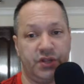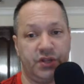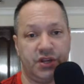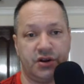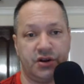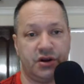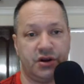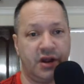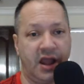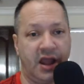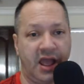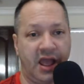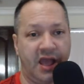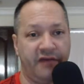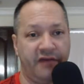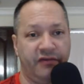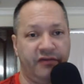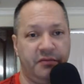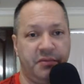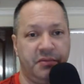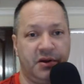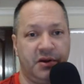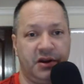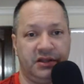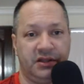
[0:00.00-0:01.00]
a year and a half
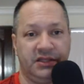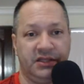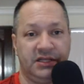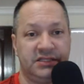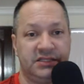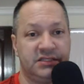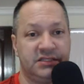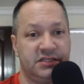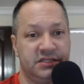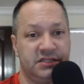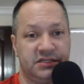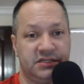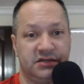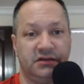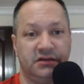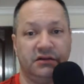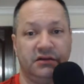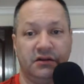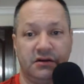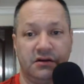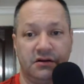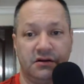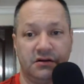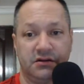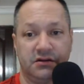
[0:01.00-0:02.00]
apart. That's just a
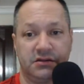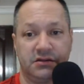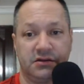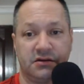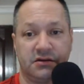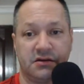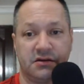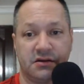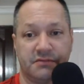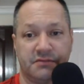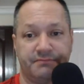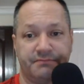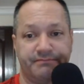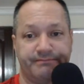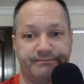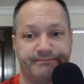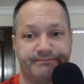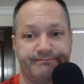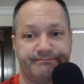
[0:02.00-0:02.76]
long time.